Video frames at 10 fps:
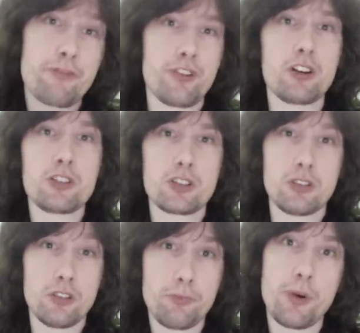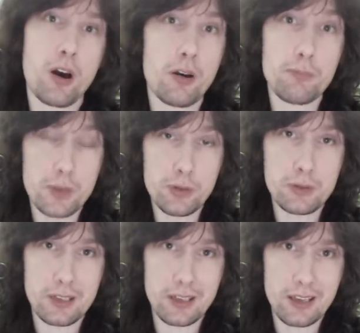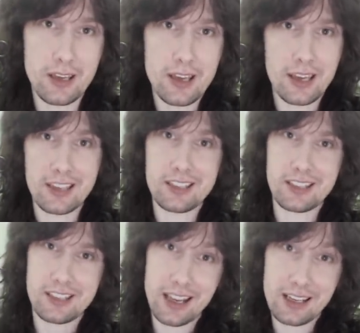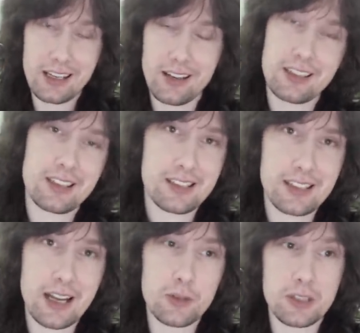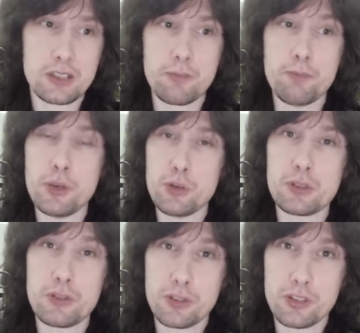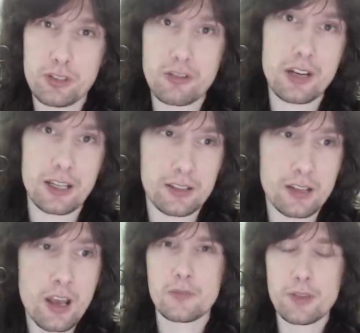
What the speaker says: function of palm muting is exactly like it sounds. It's to mute the strings.